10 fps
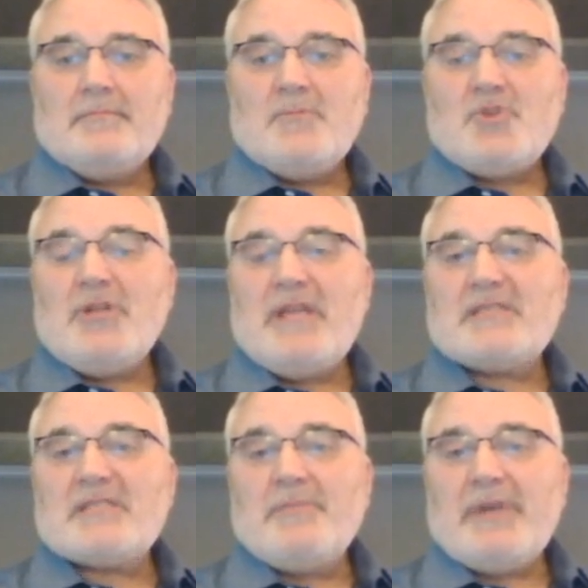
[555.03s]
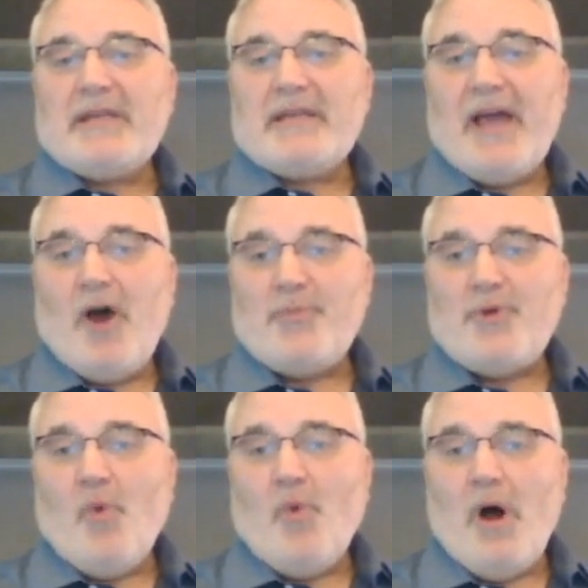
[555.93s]
Do you need somebody to help
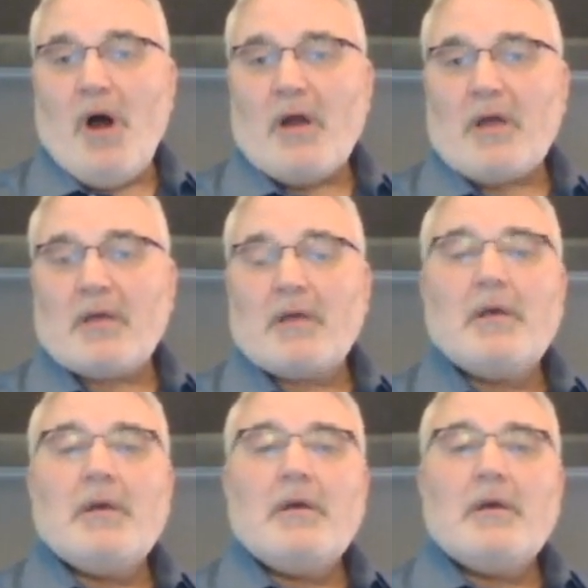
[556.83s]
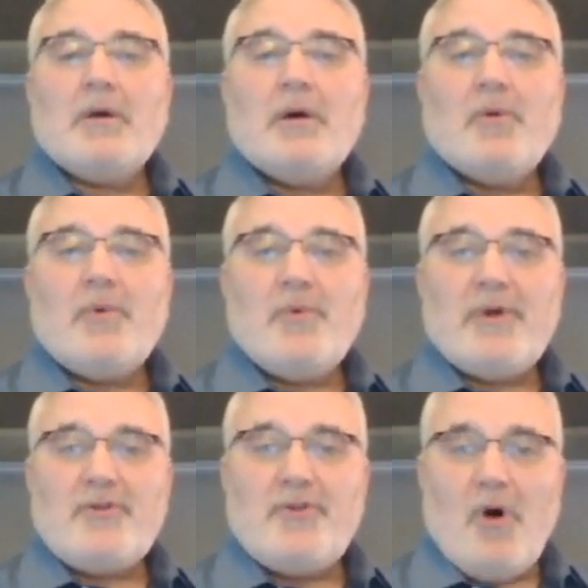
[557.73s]
you walk? We want
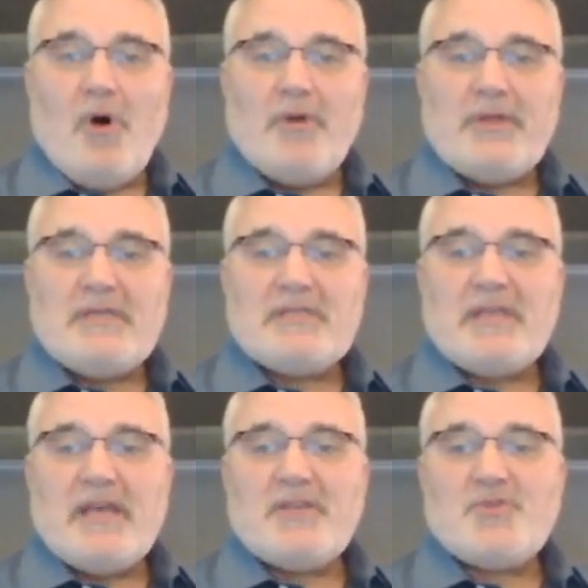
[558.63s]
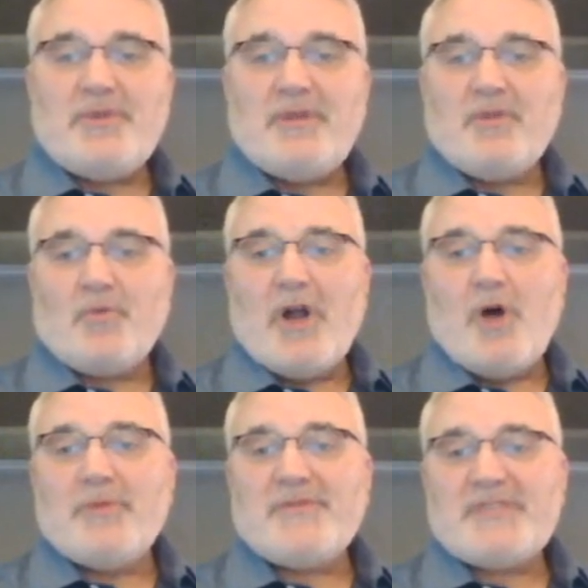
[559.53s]
to do all these things within the
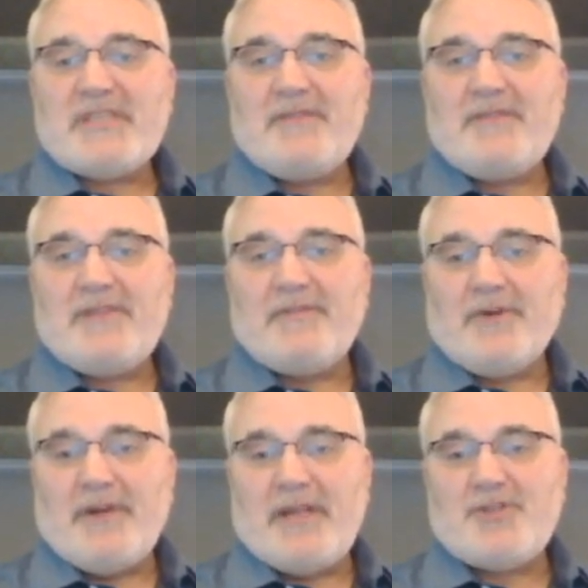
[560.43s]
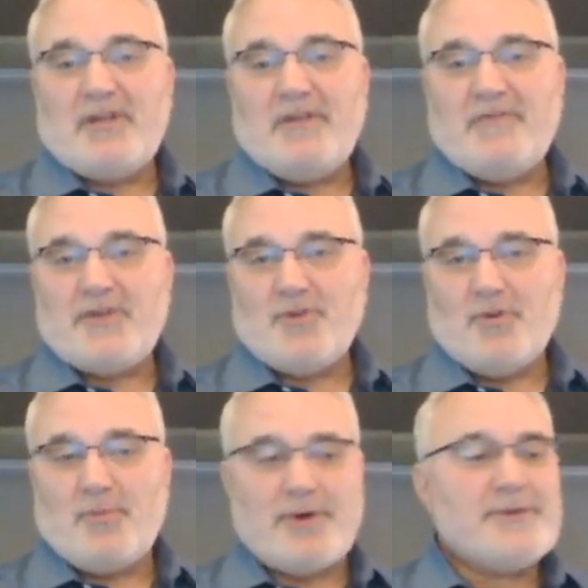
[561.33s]
realm of safety for each individual
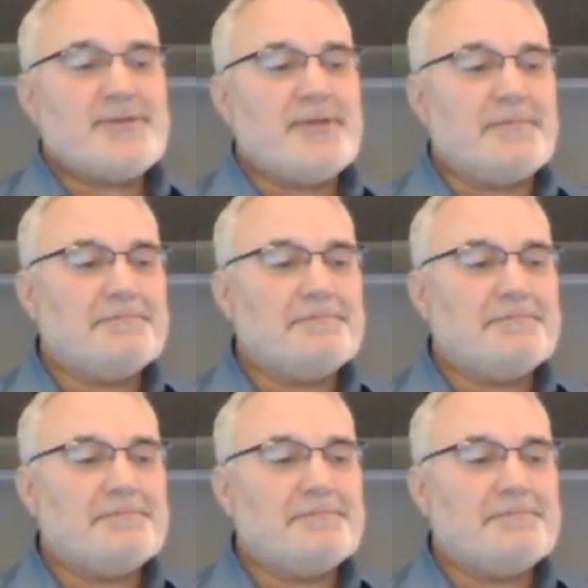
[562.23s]
person.